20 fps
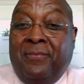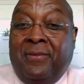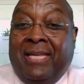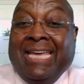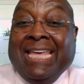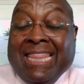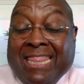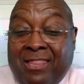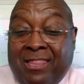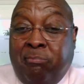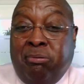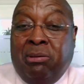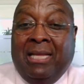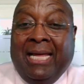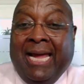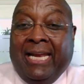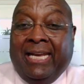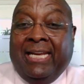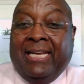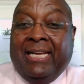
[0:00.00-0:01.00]
in the
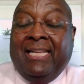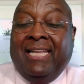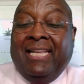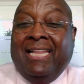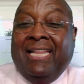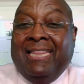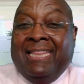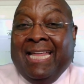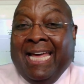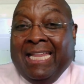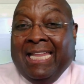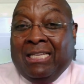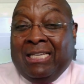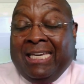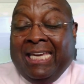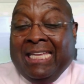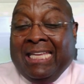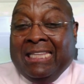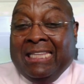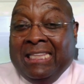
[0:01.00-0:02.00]
planning that
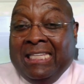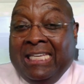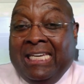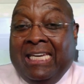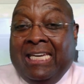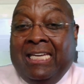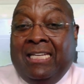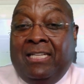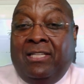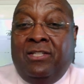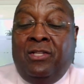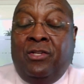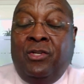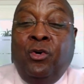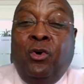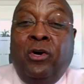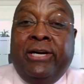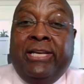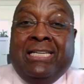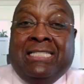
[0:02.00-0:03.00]
can lead the
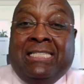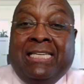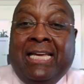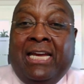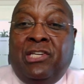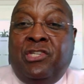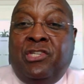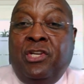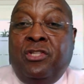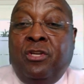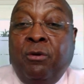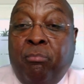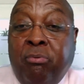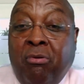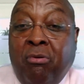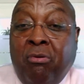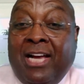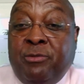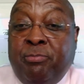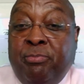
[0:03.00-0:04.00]
organization to
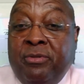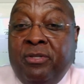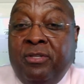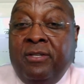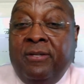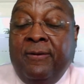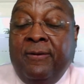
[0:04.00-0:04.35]
prosper.